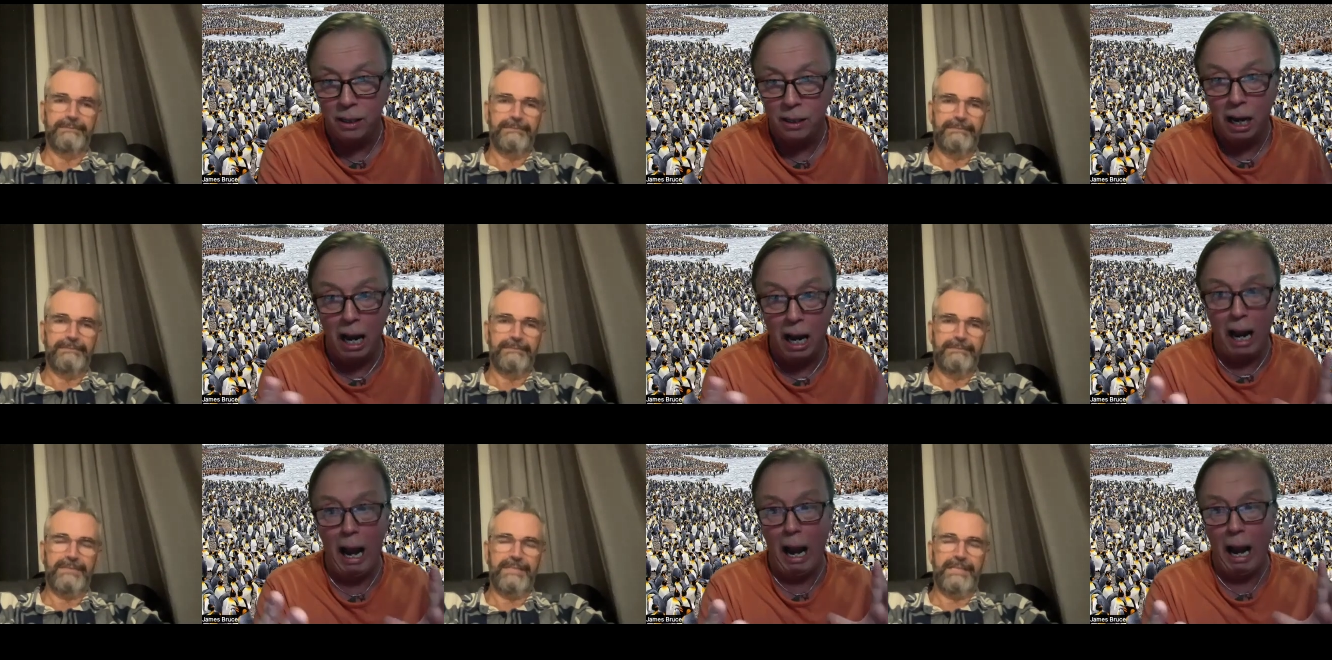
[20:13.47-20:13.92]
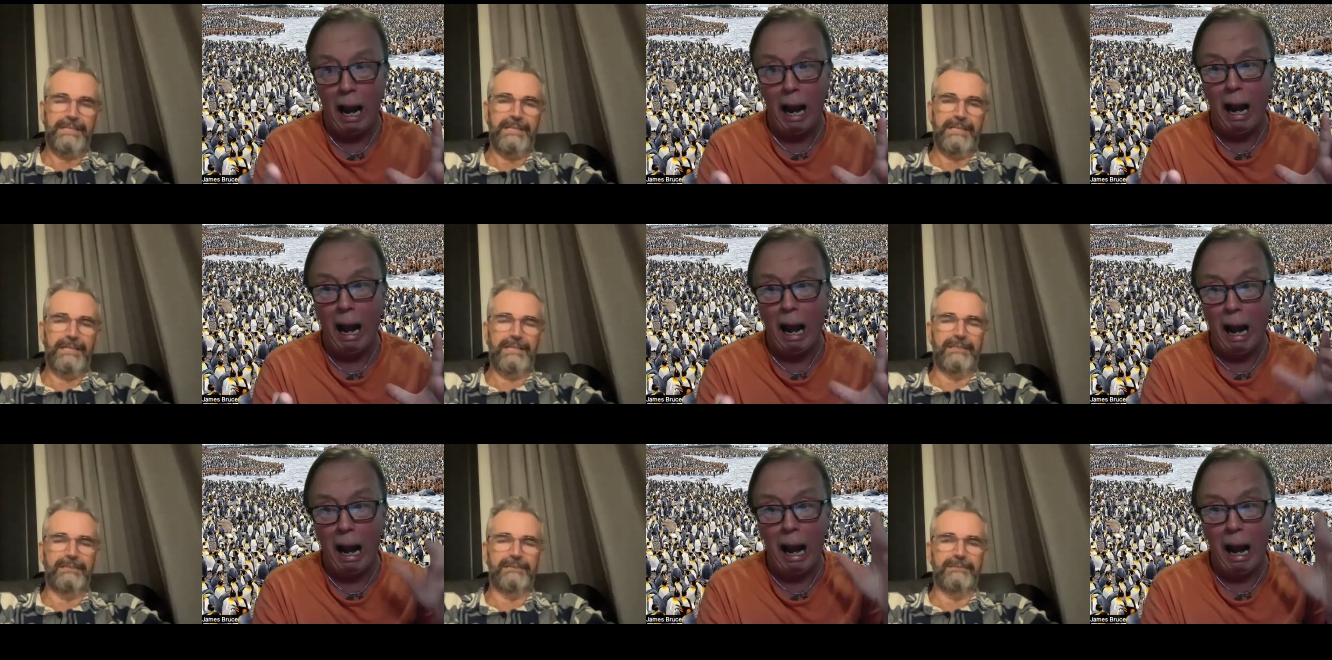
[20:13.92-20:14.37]
Speaker 1: Ah,
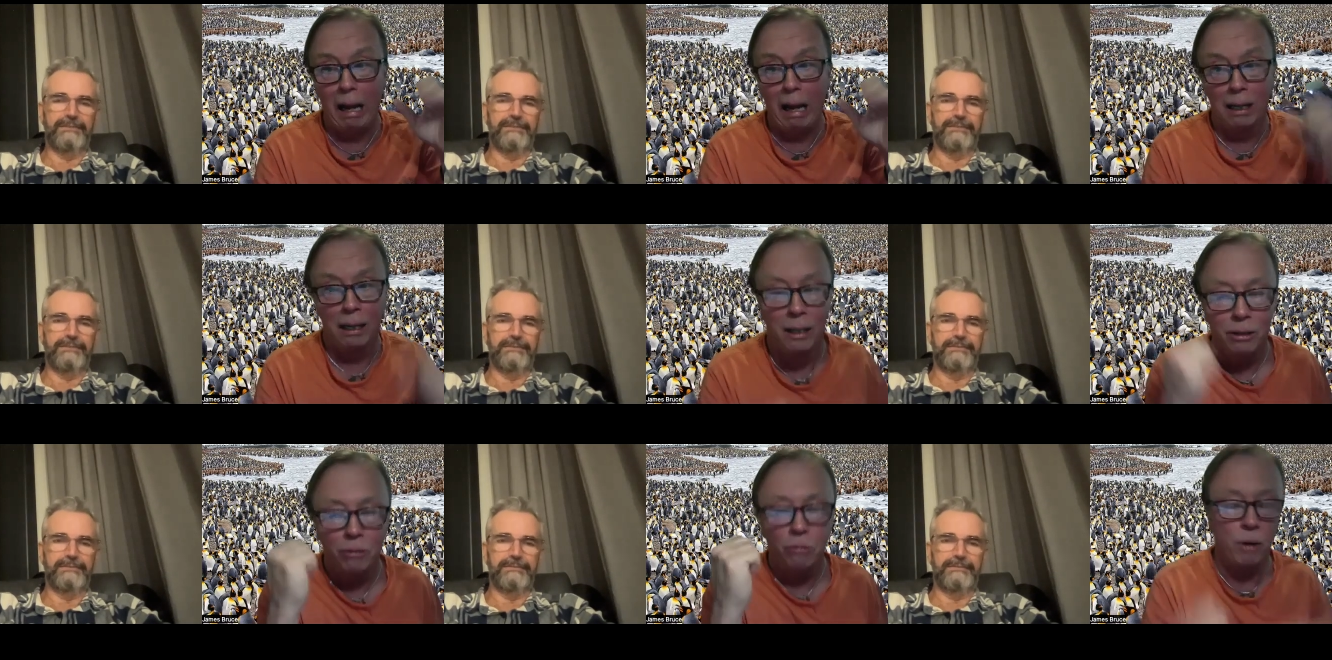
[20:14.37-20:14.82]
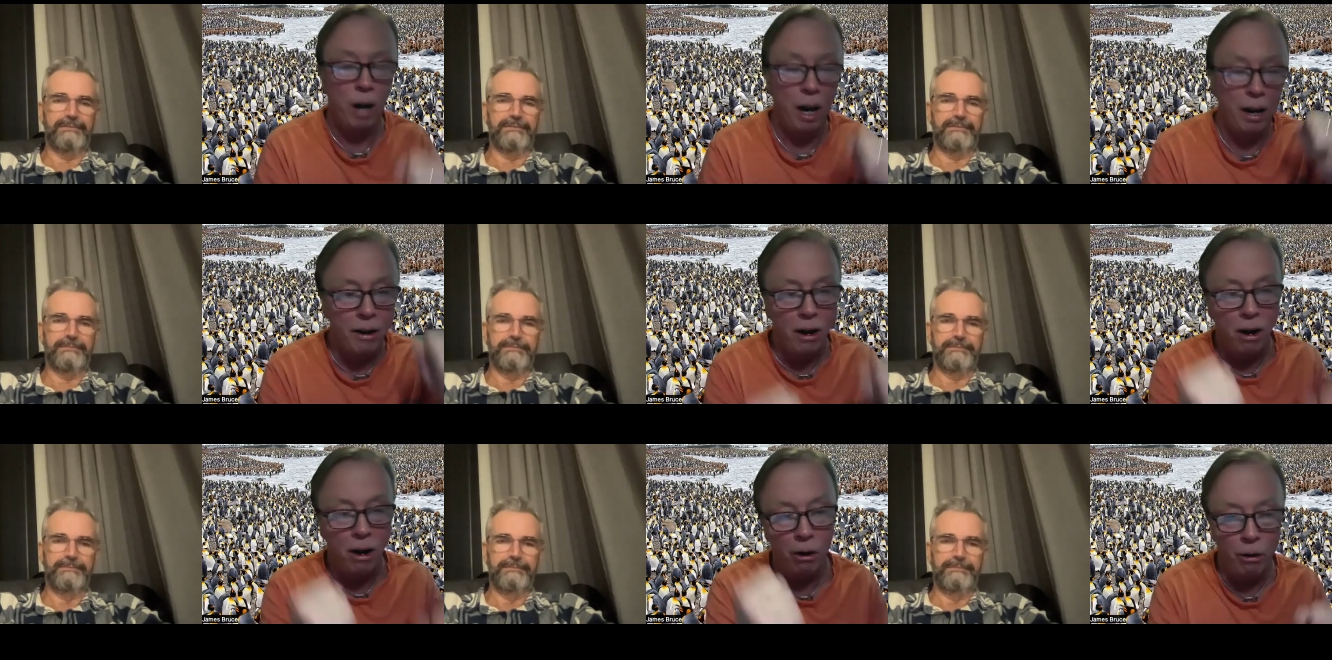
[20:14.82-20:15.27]
yeah.
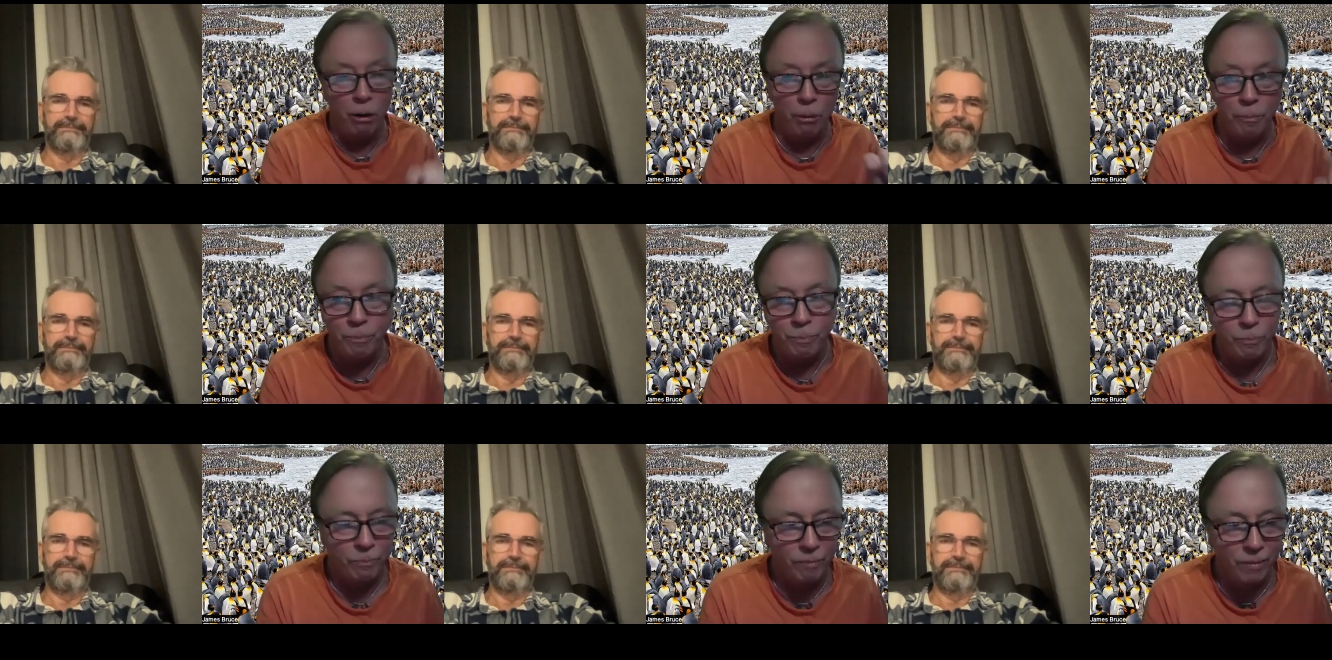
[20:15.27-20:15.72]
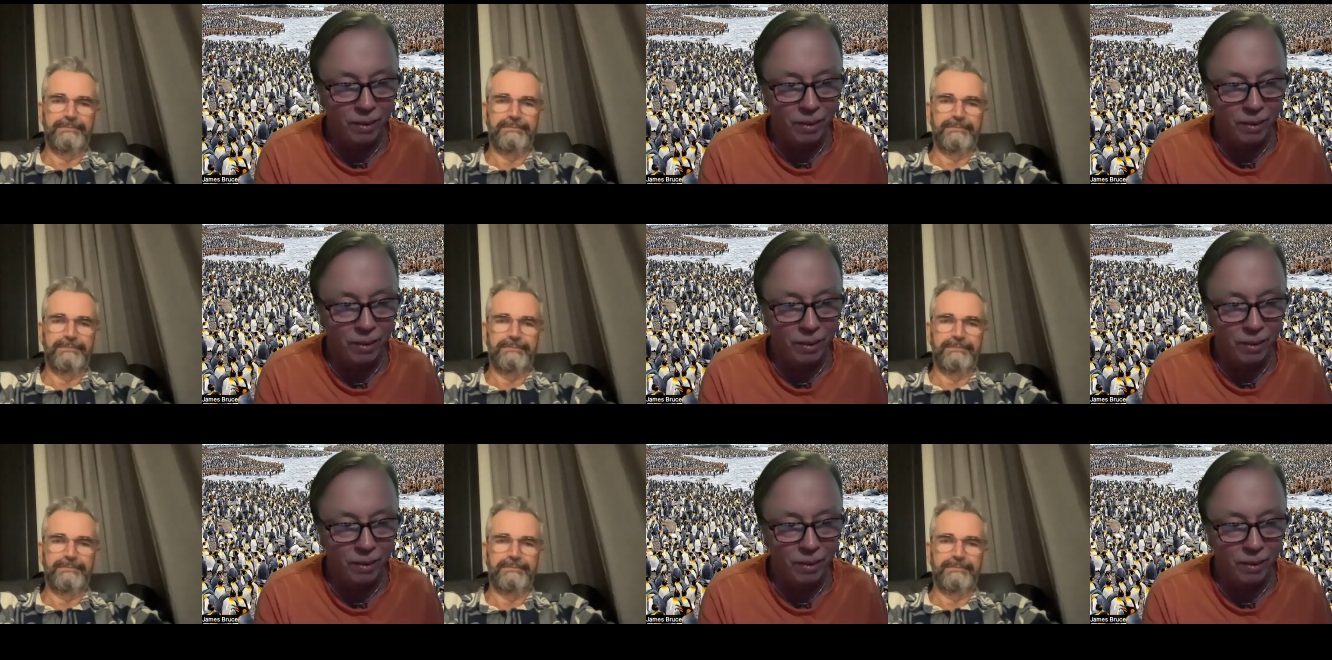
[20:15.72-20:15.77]
Run home,